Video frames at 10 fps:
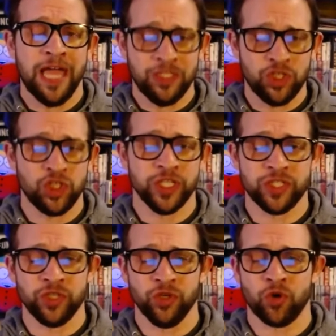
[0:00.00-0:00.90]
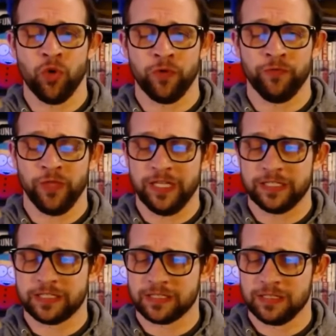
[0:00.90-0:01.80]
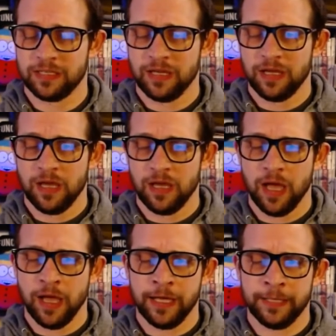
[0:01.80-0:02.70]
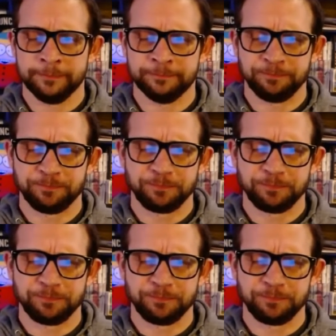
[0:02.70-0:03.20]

and shits in your cornflakes. Um,